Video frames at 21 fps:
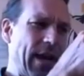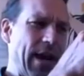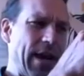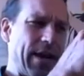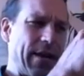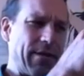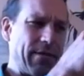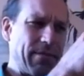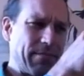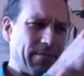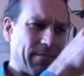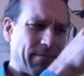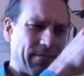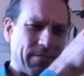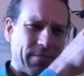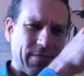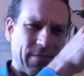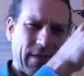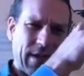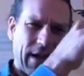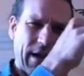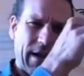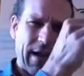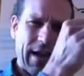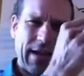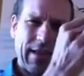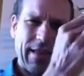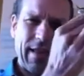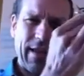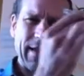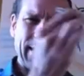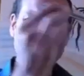it in, down
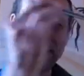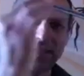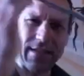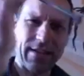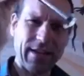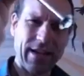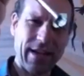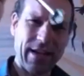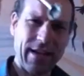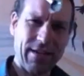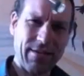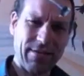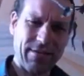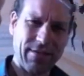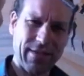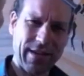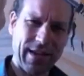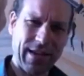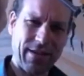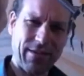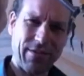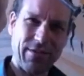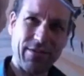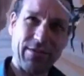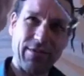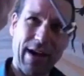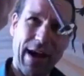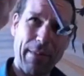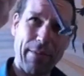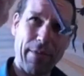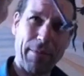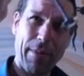like this, okay? Like,
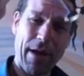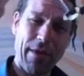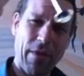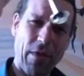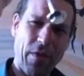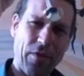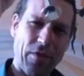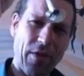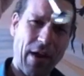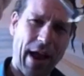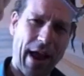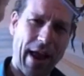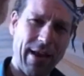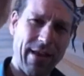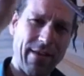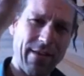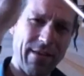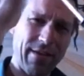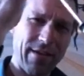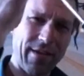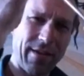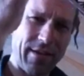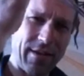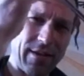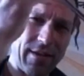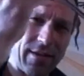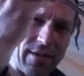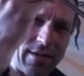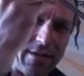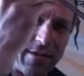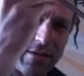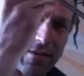grab it by the threads,
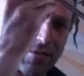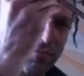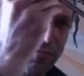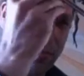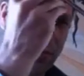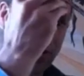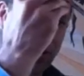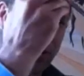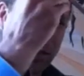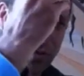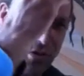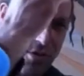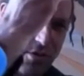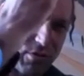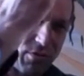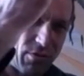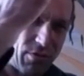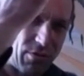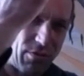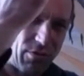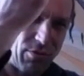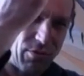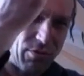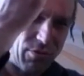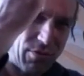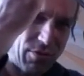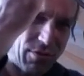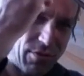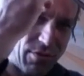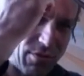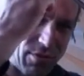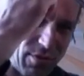put it through
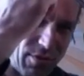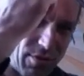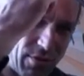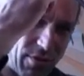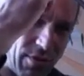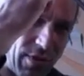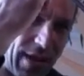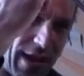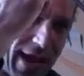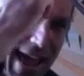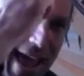the